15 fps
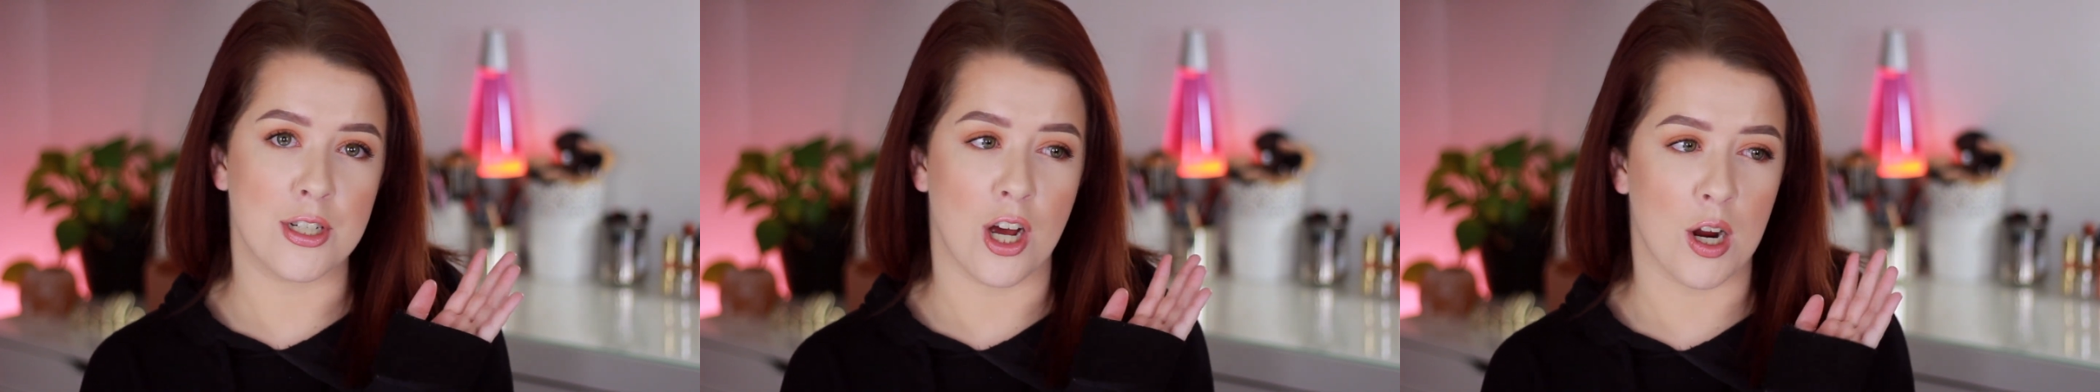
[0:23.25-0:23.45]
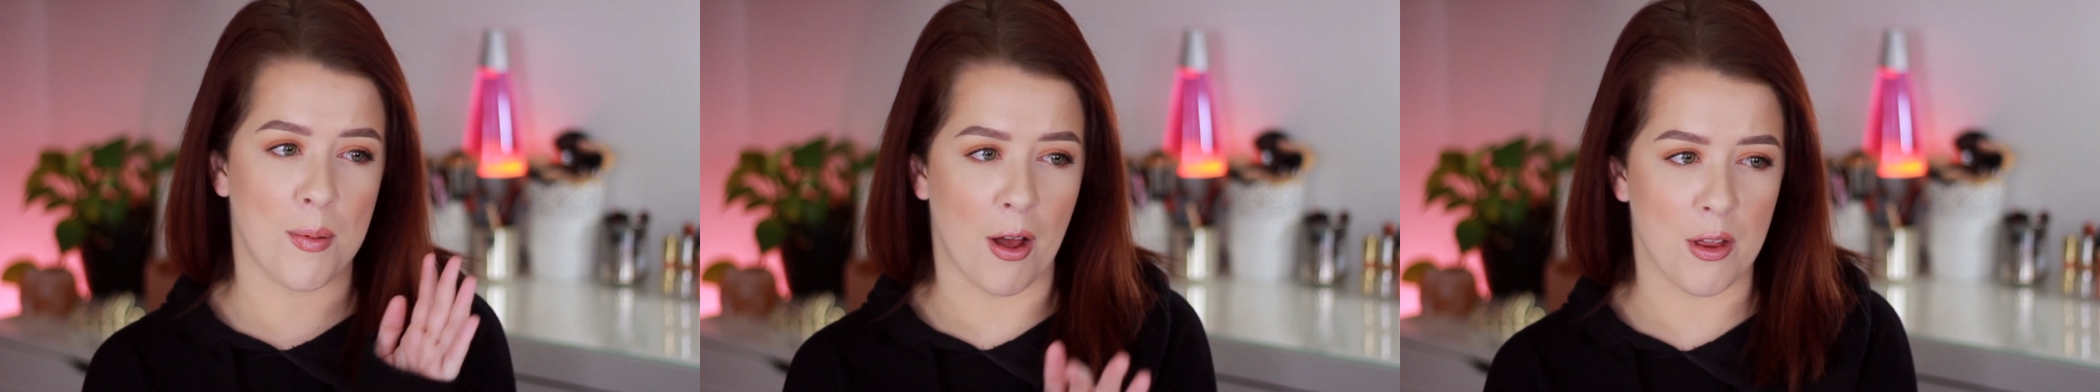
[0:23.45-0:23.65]

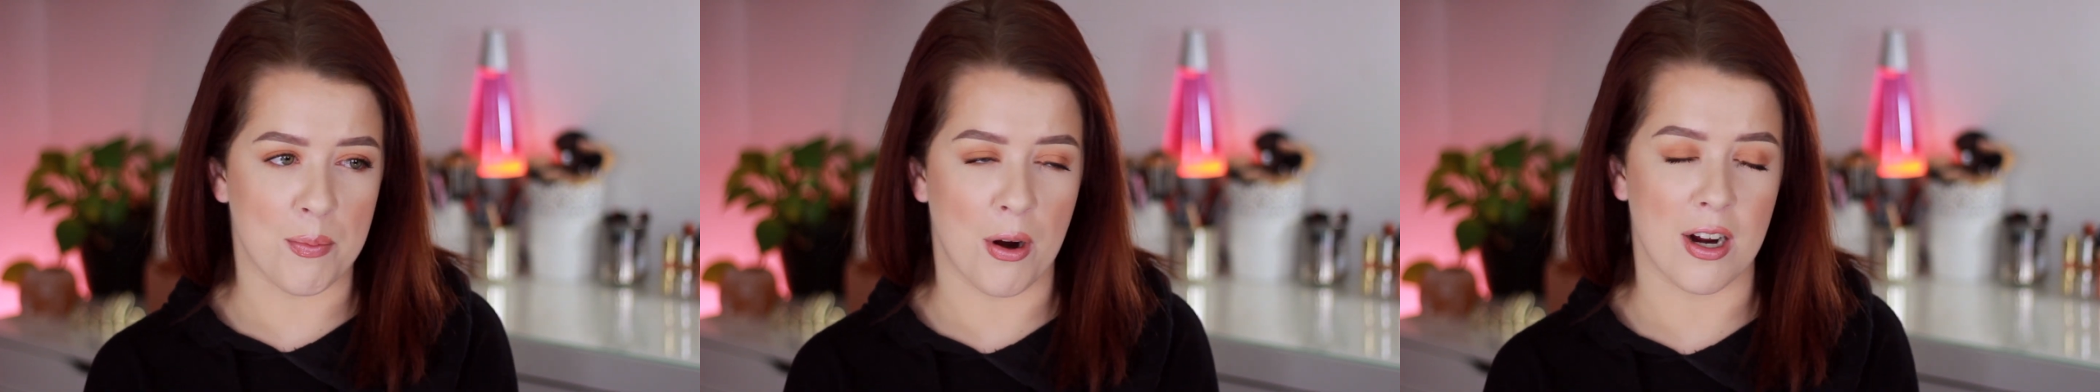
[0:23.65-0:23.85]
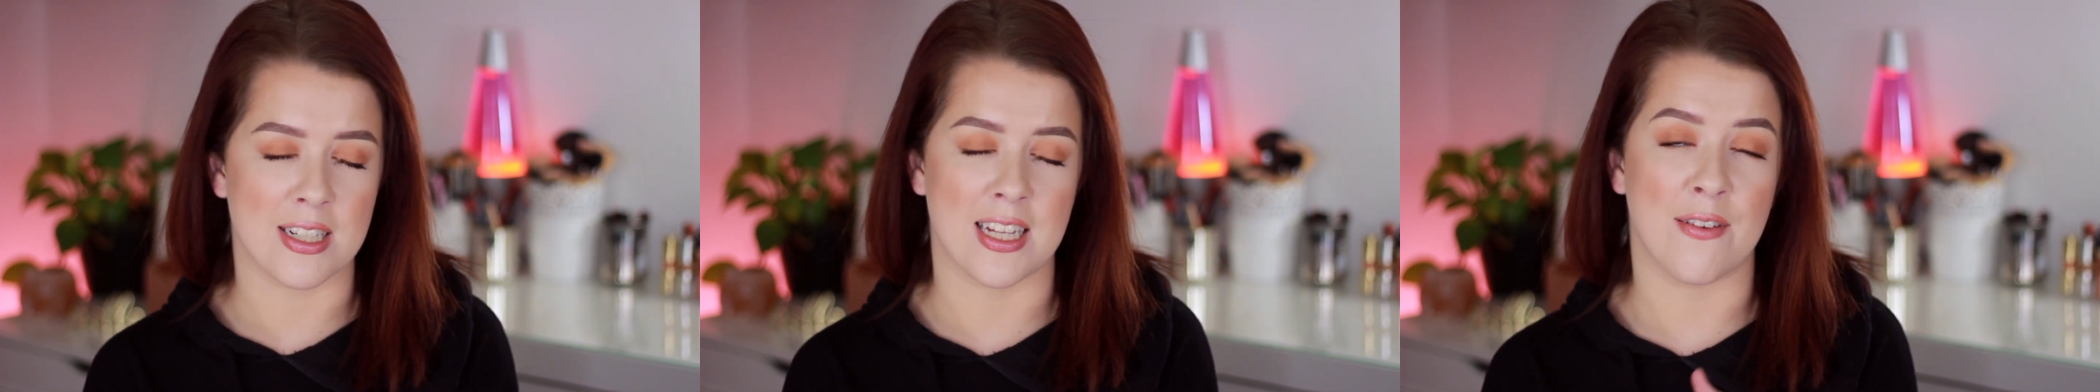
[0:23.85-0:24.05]
talk about all the
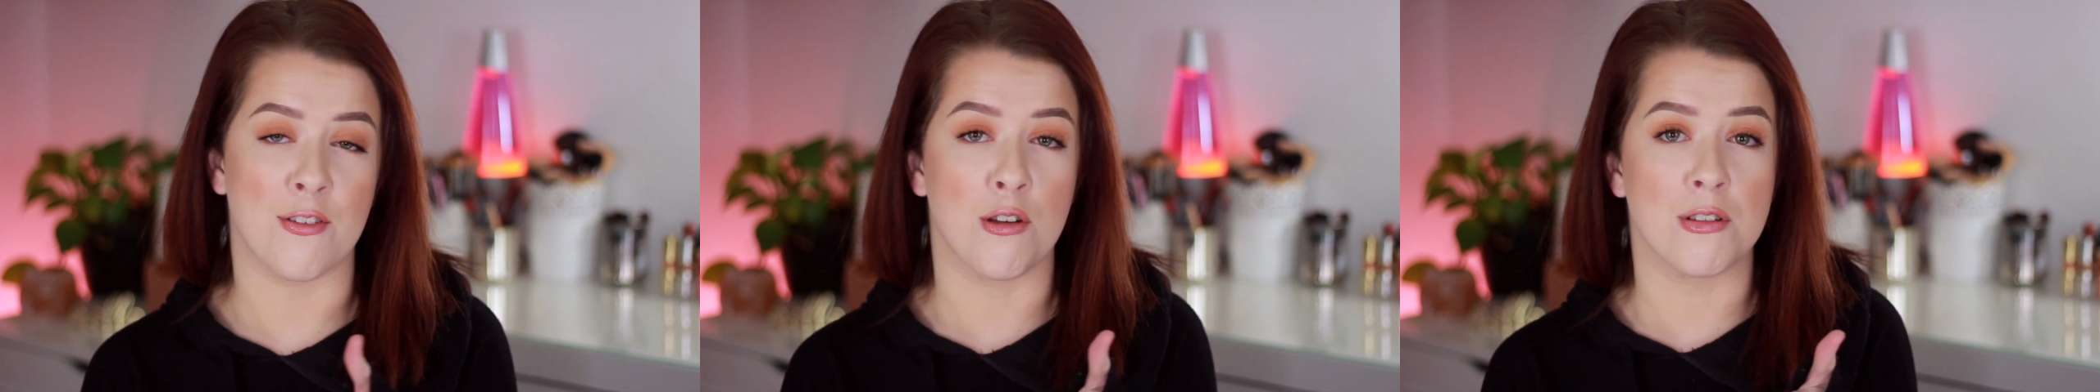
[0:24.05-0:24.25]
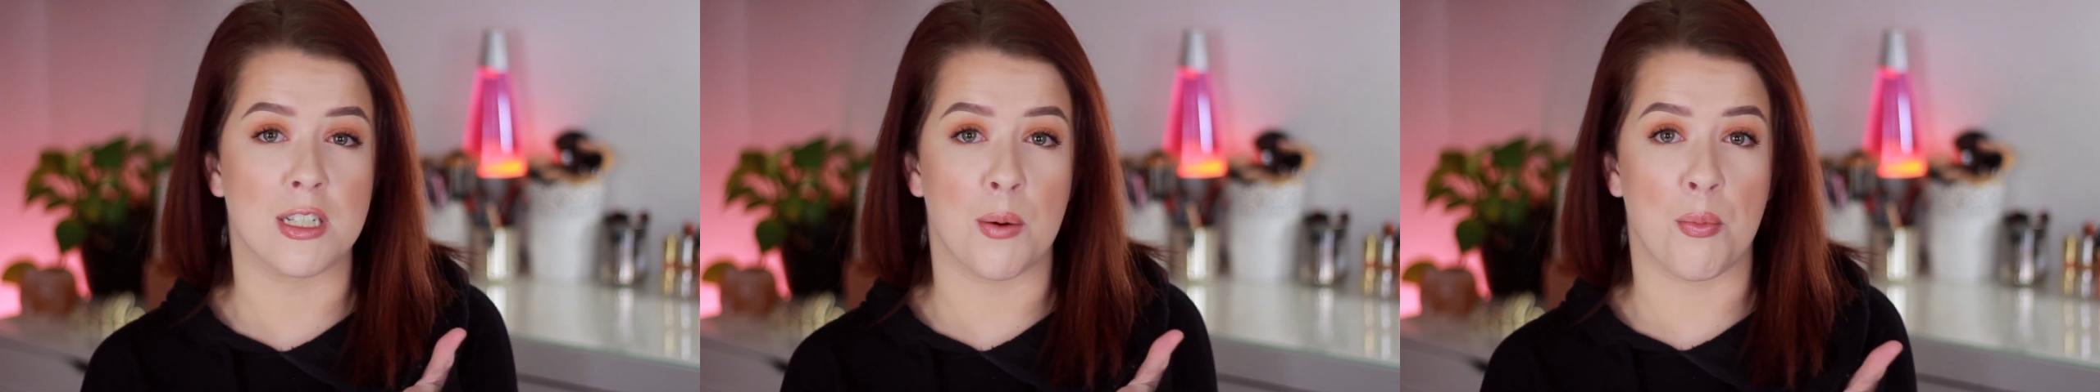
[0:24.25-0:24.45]
products I've
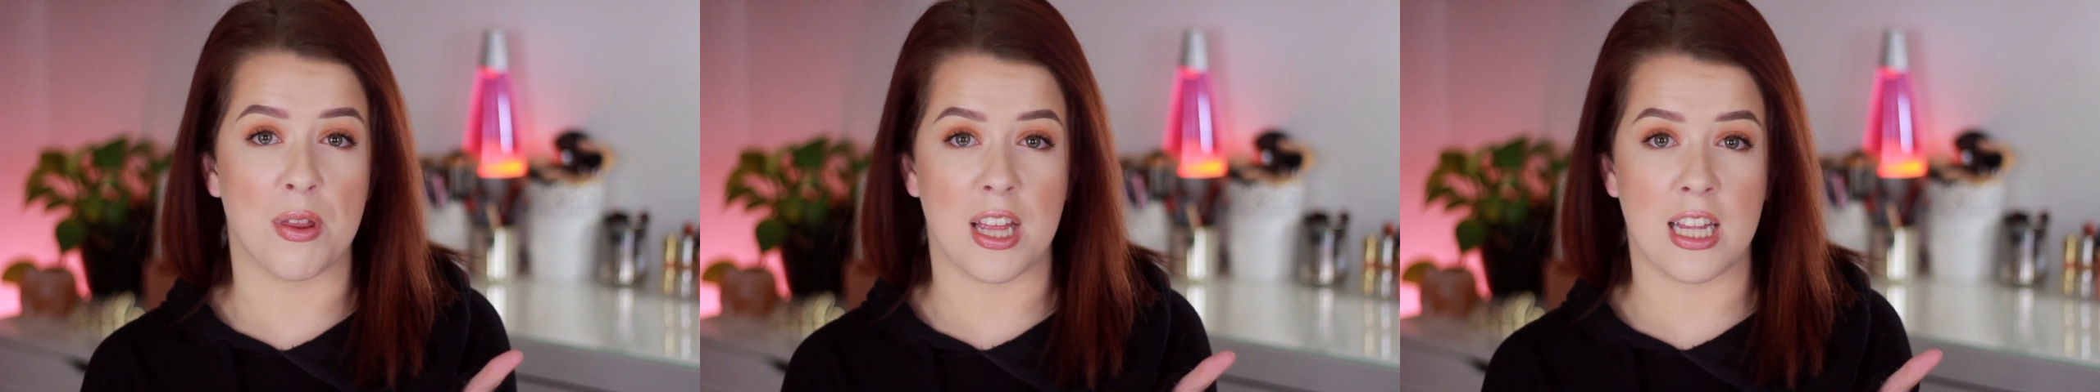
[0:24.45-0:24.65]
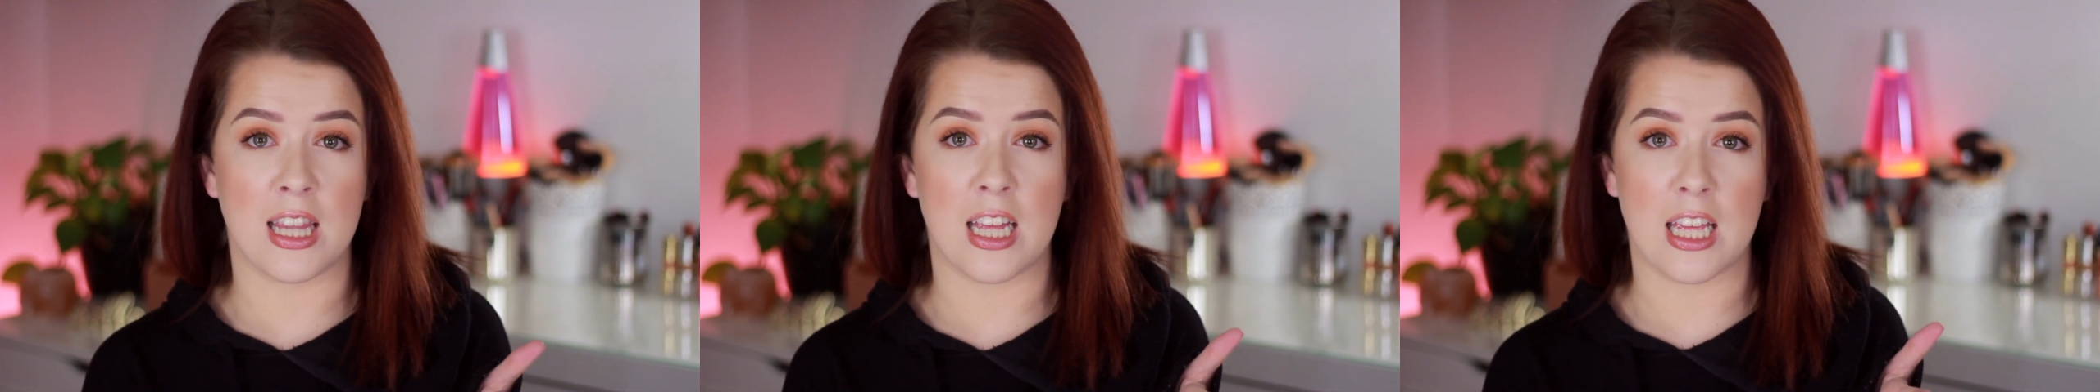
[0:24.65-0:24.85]
used up
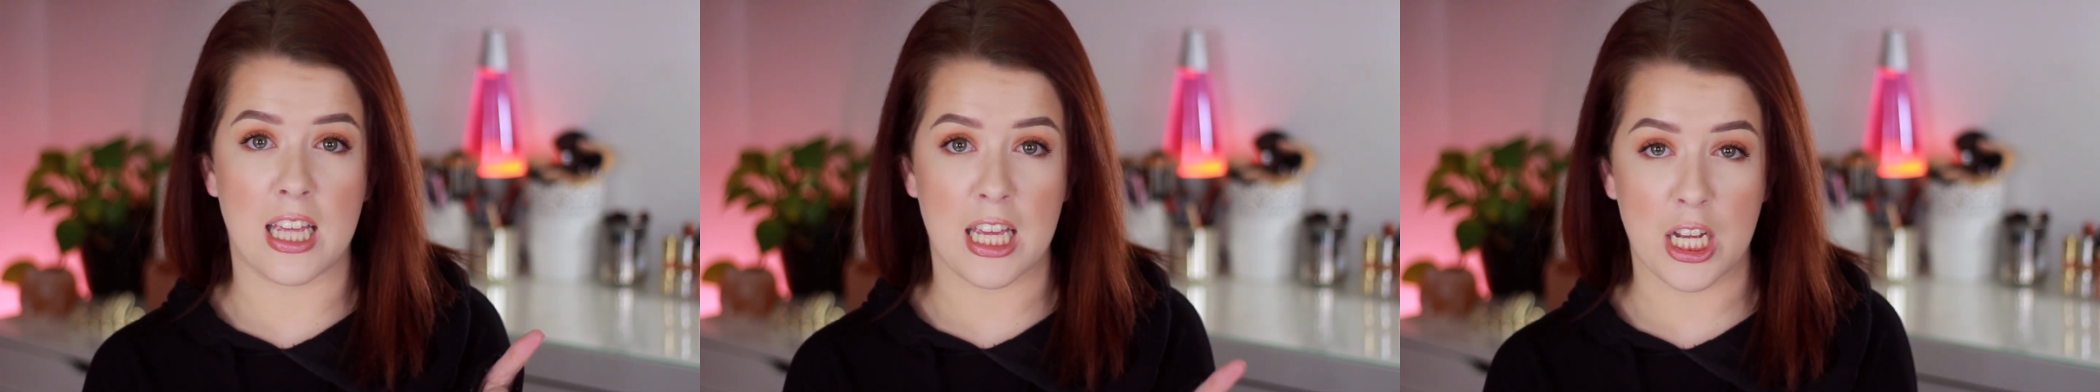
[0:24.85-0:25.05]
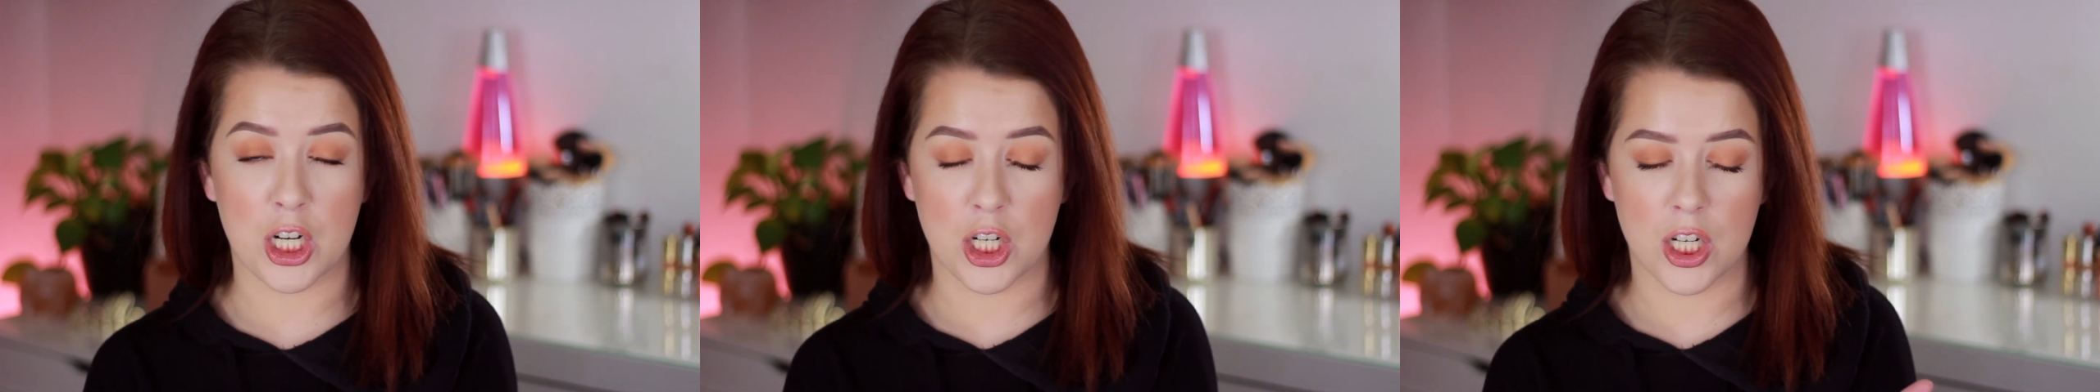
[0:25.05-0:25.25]
within the
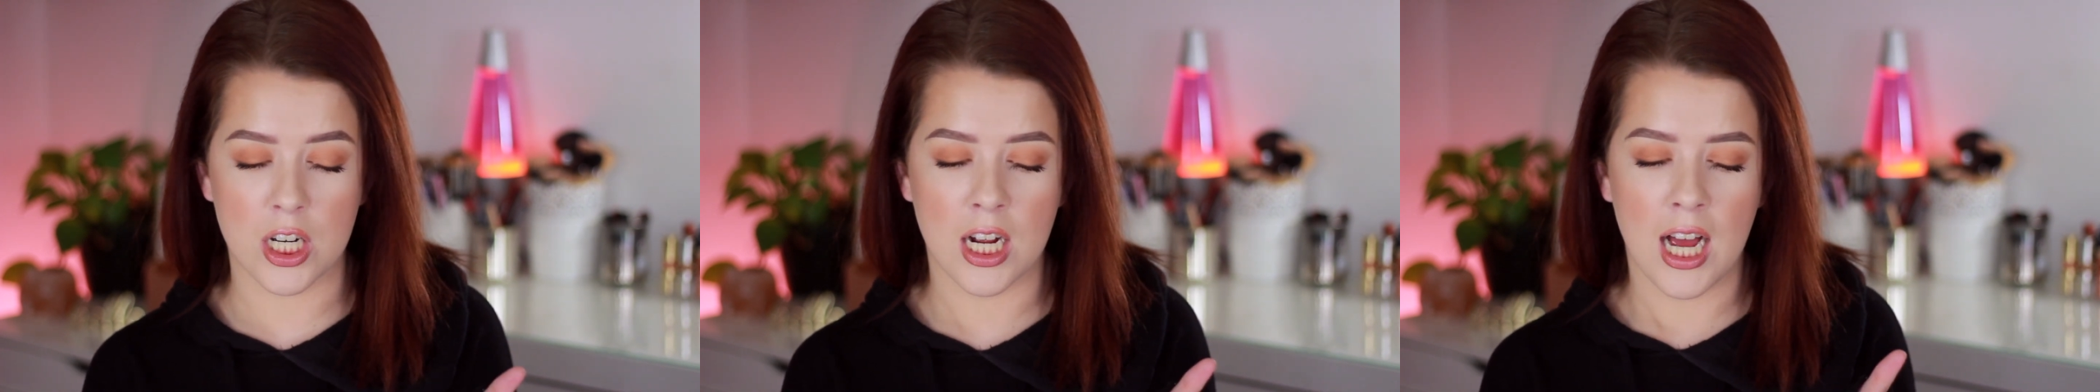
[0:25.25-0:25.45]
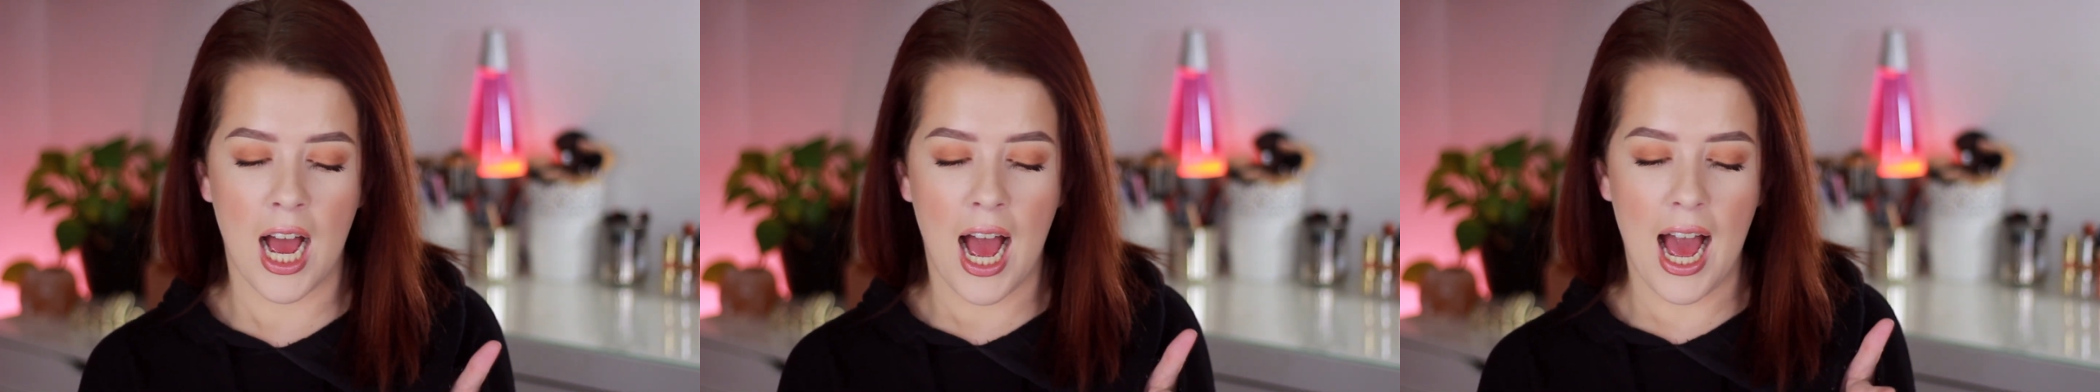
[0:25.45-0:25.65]
year